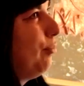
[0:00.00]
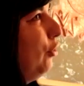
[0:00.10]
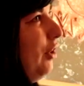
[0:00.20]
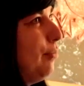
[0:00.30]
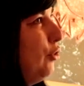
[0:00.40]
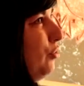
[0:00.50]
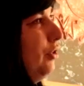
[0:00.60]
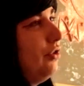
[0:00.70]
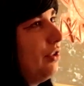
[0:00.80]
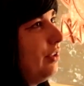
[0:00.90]
these programs
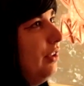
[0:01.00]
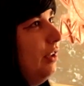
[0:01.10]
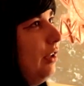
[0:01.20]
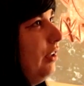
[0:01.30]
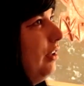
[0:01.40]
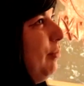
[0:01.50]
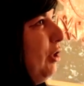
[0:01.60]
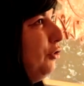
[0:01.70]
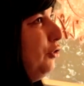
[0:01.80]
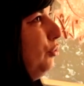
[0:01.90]
usually just
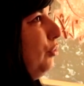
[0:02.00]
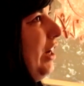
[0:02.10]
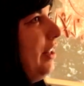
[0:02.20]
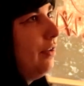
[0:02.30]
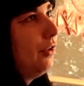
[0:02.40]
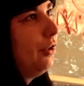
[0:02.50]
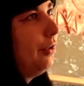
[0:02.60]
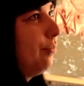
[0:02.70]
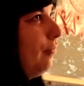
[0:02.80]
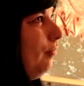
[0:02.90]
amount to either